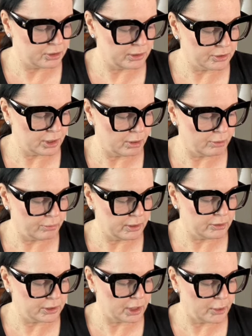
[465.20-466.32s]
years ago, 3
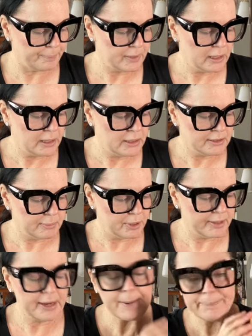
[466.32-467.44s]
years ago, somewhere
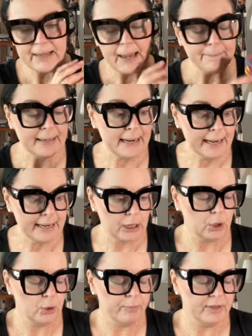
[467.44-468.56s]
in there. But
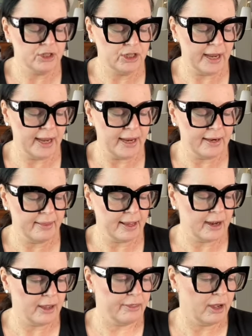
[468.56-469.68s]
anywho, the shade that
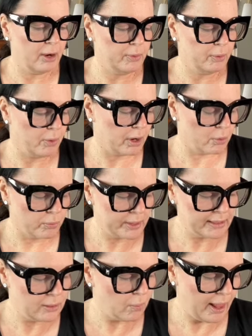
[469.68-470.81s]
I thought would work
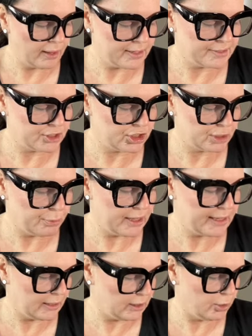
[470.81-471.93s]
really well is the shimmery
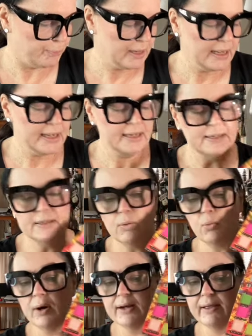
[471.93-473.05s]
yellow, is the
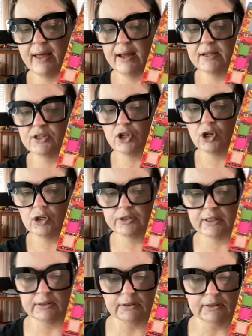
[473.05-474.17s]
one that is called
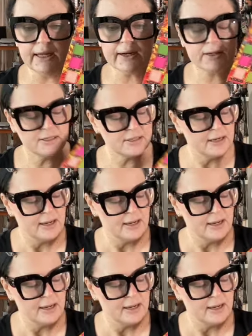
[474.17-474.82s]
Luxe.